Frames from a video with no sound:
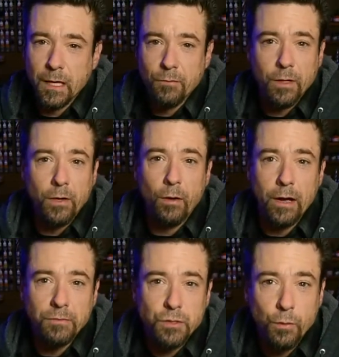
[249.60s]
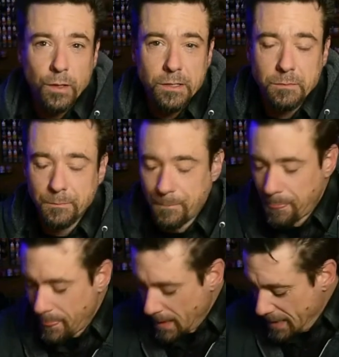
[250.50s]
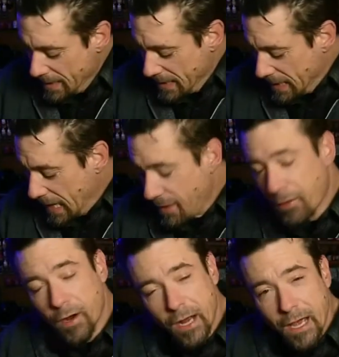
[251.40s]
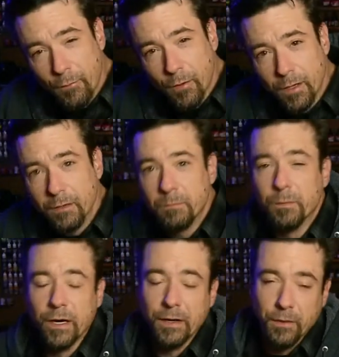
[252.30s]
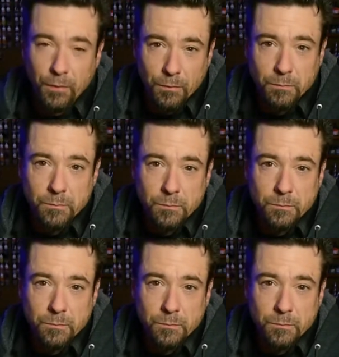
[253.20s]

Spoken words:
I really don't have a choice. I thought I had one, but I don't.